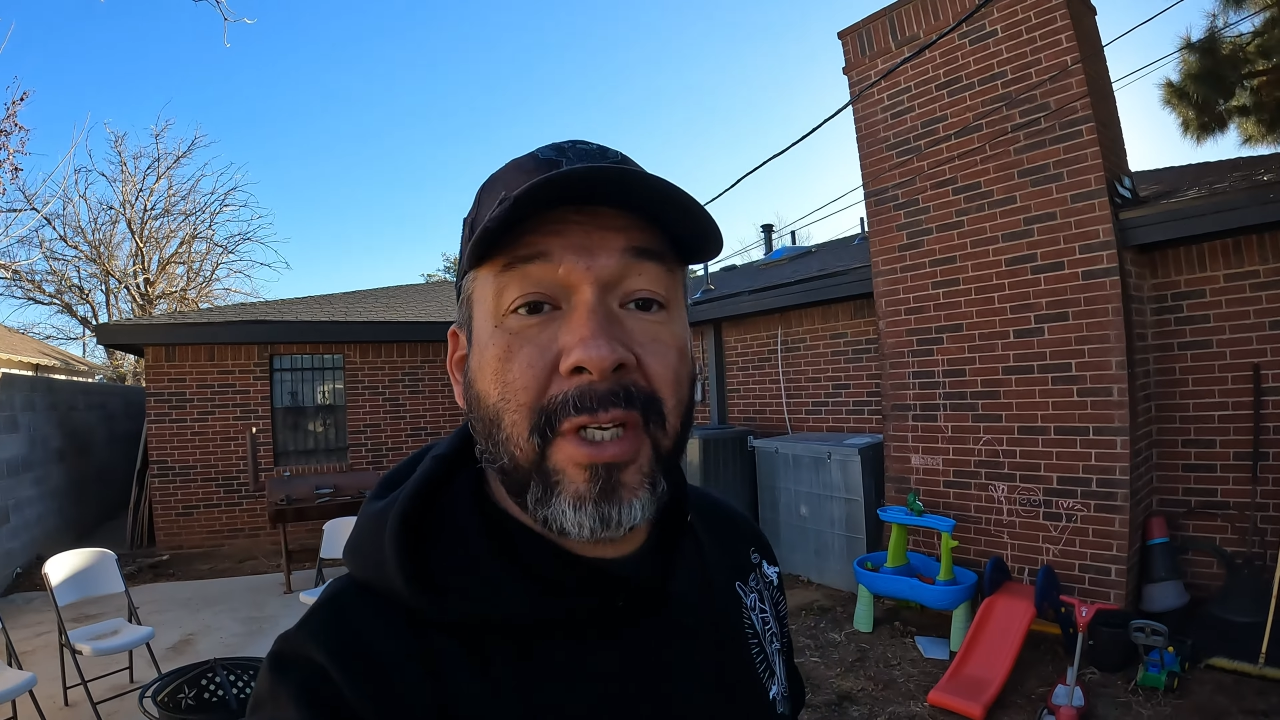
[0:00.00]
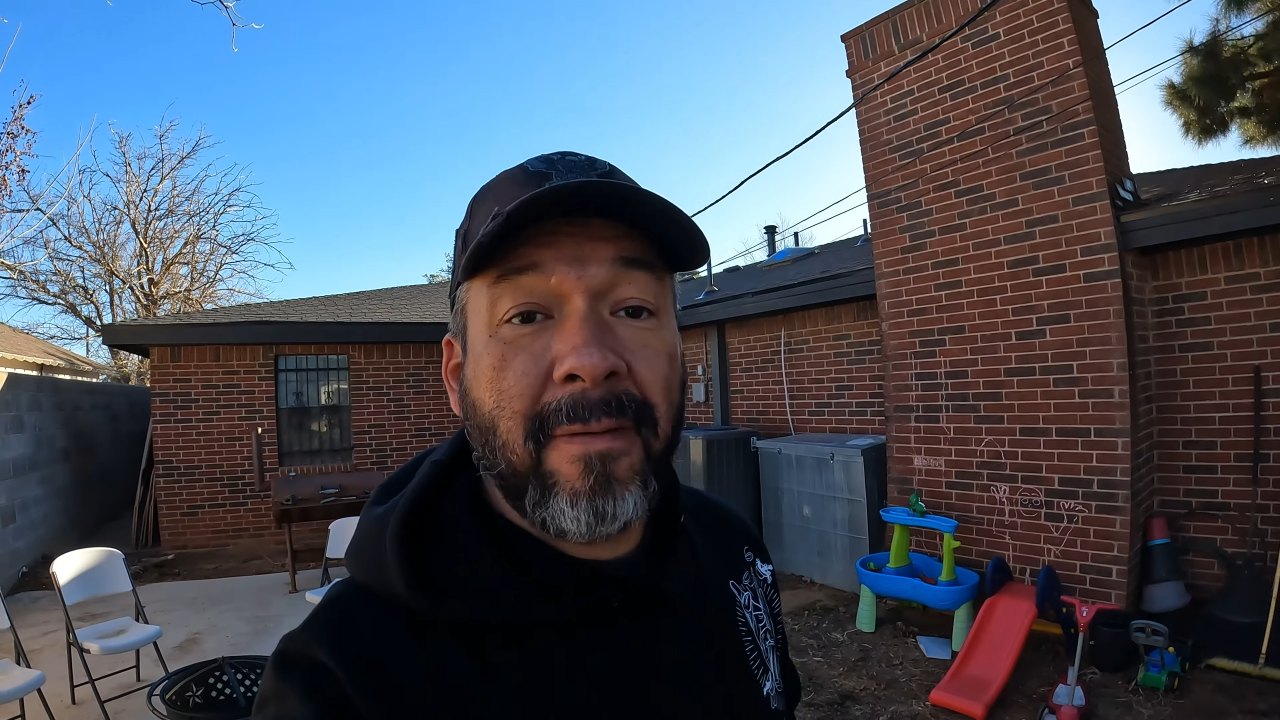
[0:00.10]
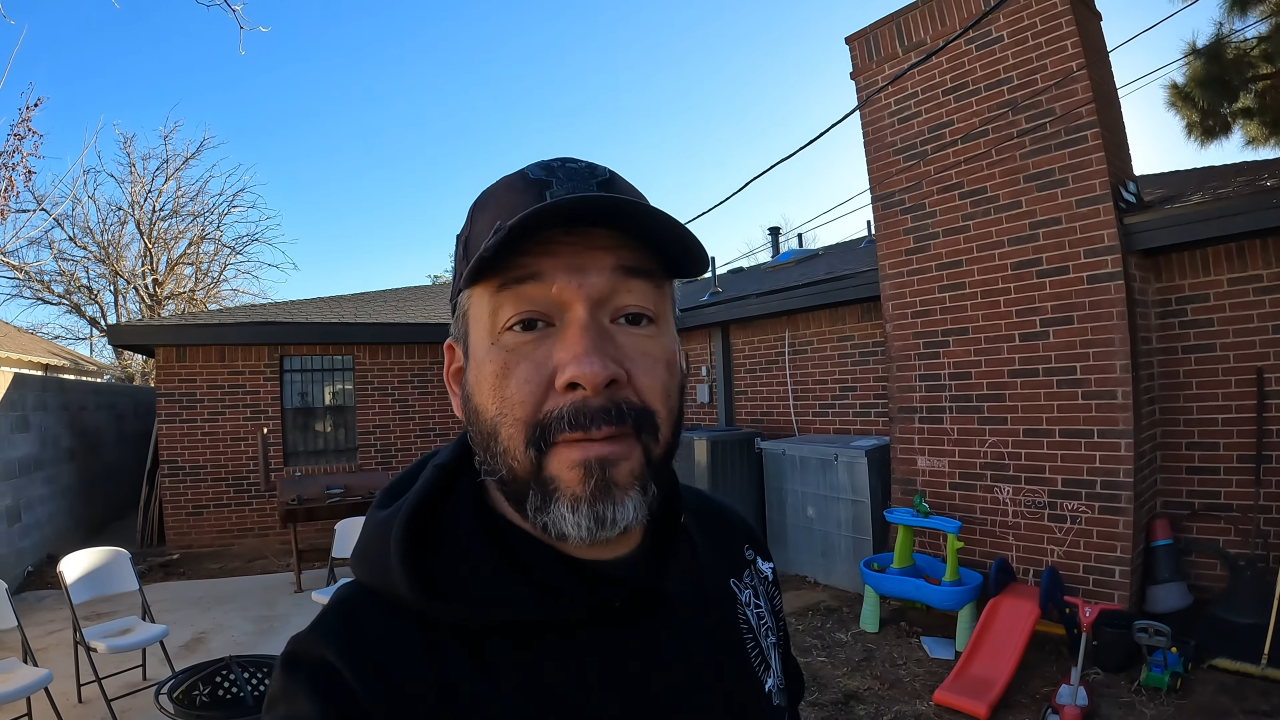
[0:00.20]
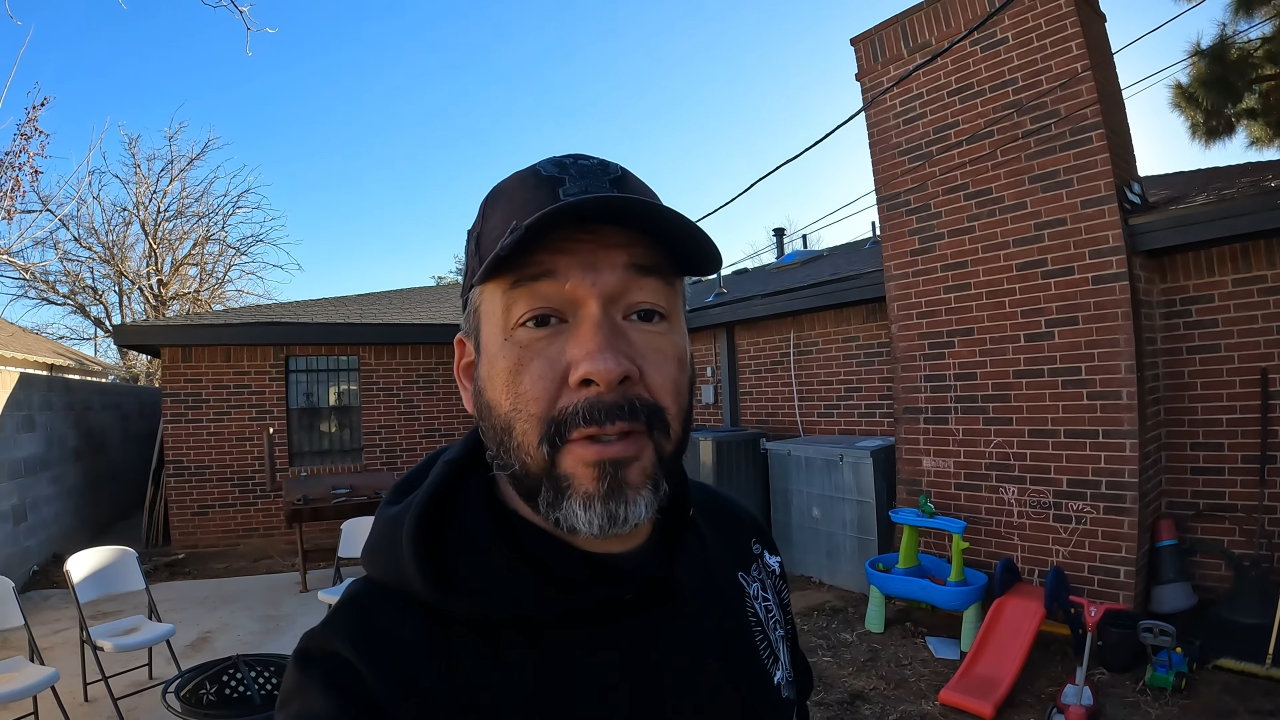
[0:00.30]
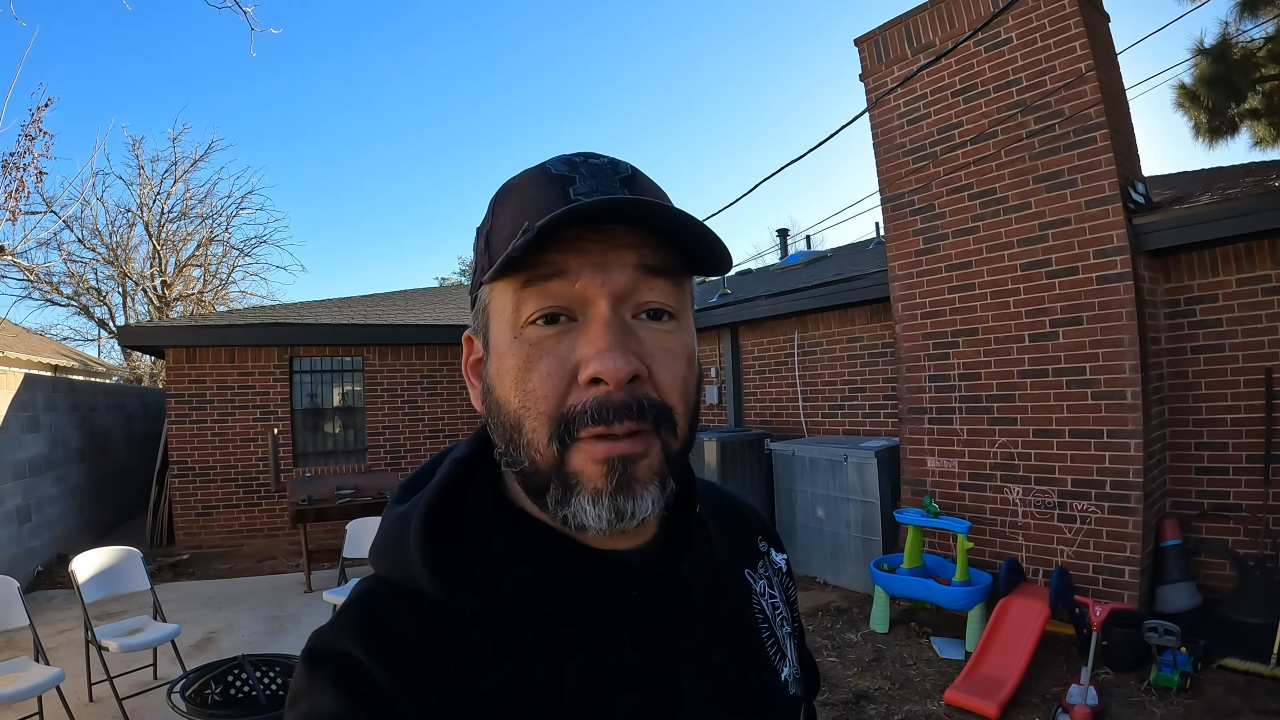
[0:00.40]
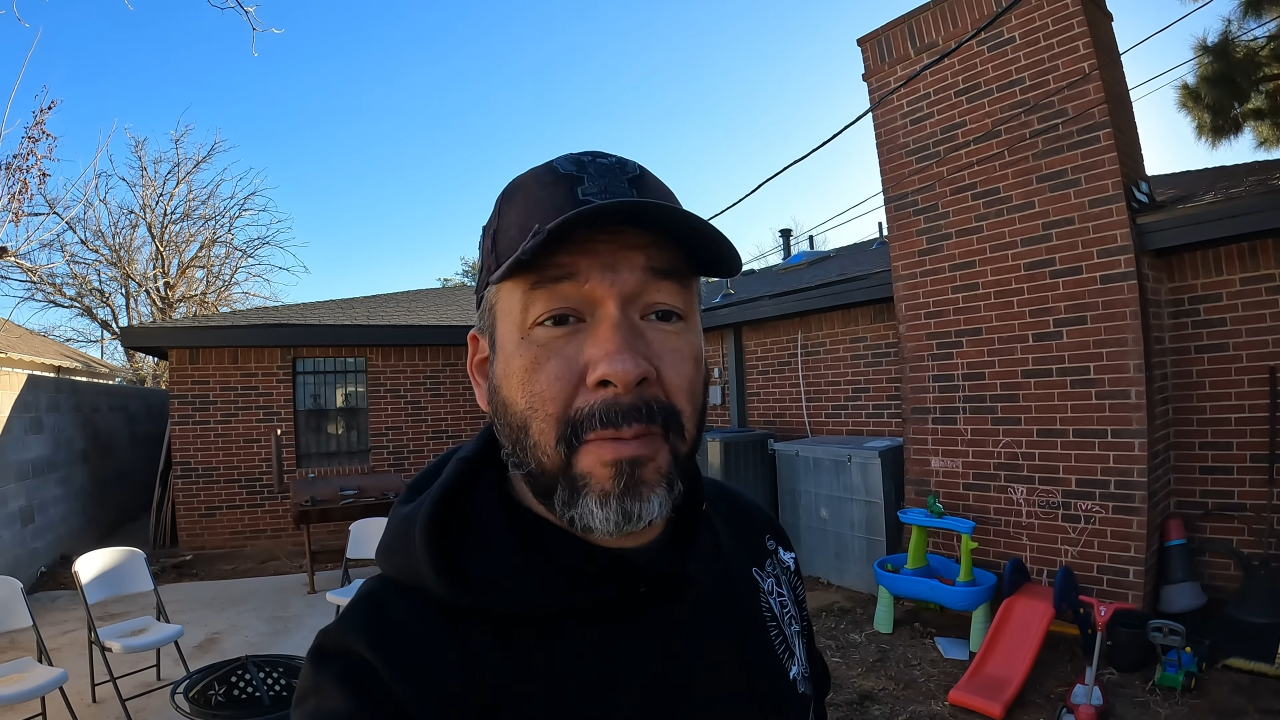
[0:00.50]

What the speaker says: difference on